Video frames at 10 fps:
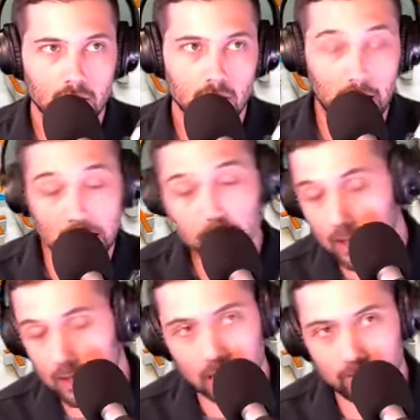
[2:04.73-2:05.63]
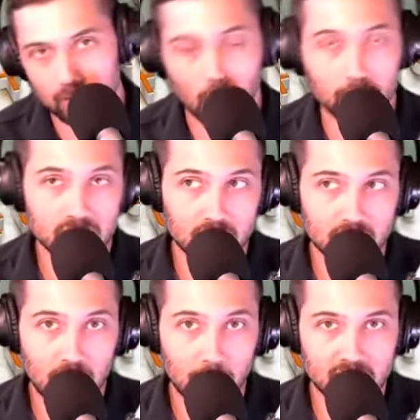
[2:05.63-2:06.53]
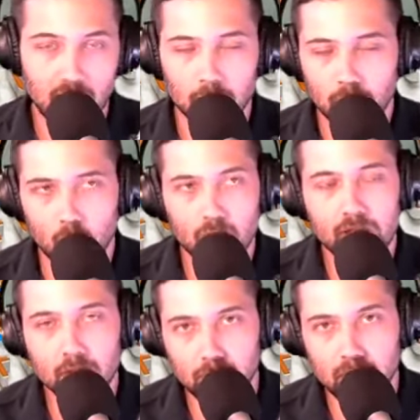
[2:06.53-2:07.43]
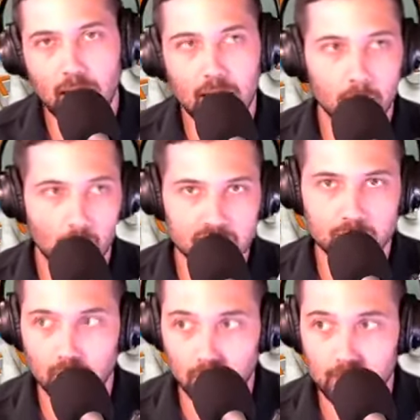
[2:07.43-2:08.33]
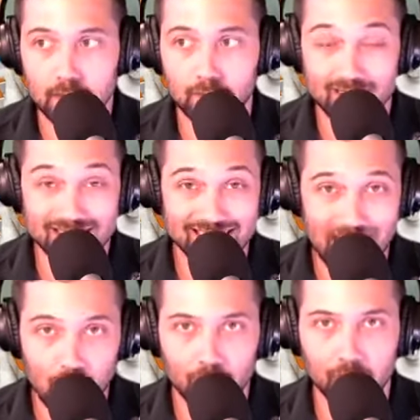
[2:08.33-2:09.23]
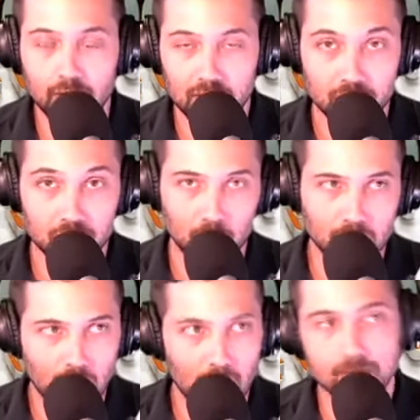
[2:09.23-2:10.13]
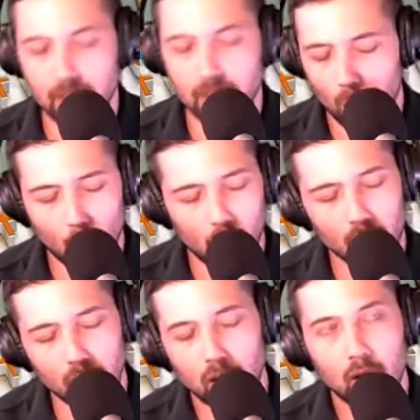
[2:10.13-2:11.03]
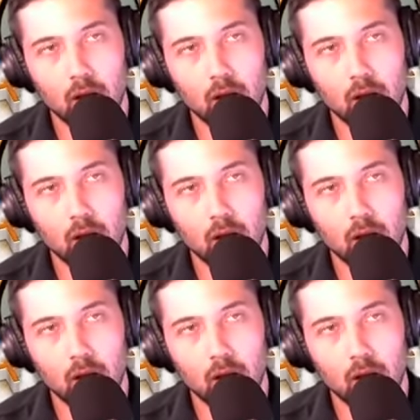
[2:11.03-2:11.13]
I, he may not even come inside the top 10, but will he be a must play if he is out there against the Detroit Lions? Yeah, 100%.